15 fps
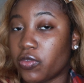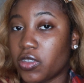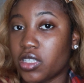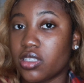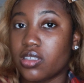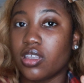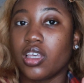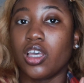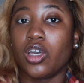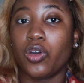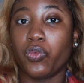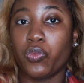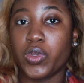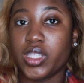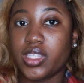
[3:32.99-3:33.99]
face
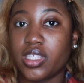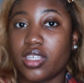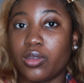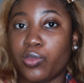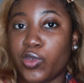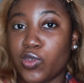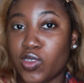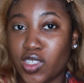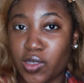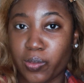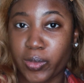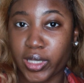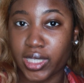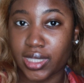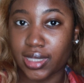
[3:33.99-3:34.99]
with a beauty
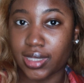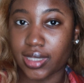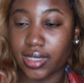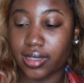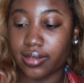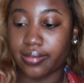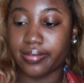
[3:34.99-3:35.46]
blender.